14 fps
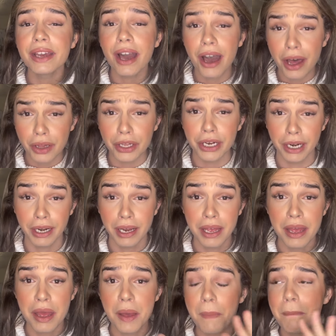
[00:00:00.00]
color
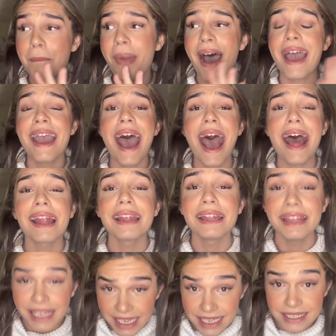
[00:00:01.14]
by at
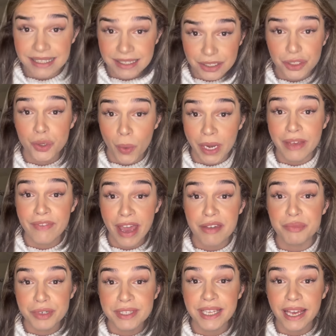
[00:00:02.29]
least 25%.
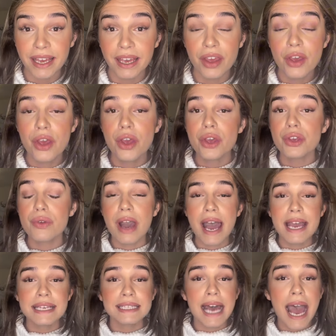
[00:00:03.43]
You
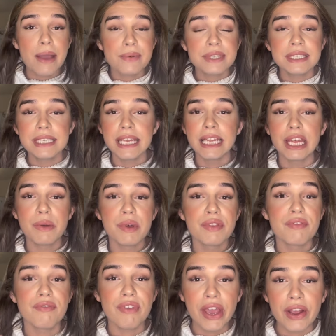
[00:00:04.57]
guys, I was dealing with
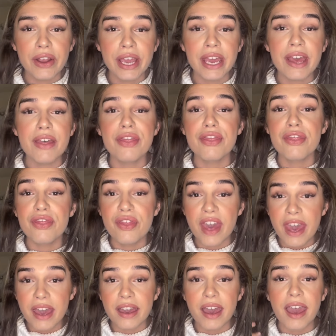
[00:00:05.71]
very
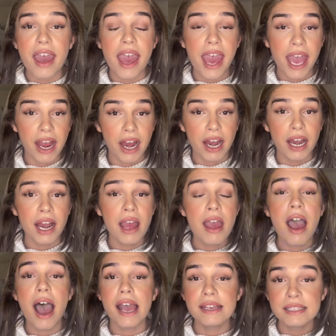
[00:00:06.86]
thick hair.
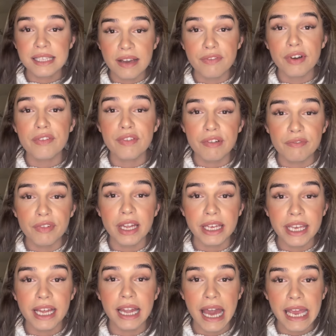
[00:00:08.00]
I suffer from
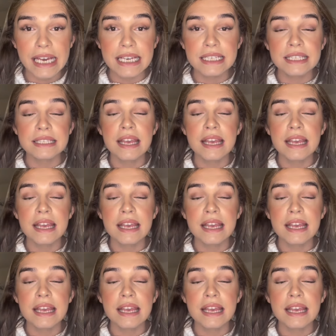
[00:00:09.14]
folliculitis.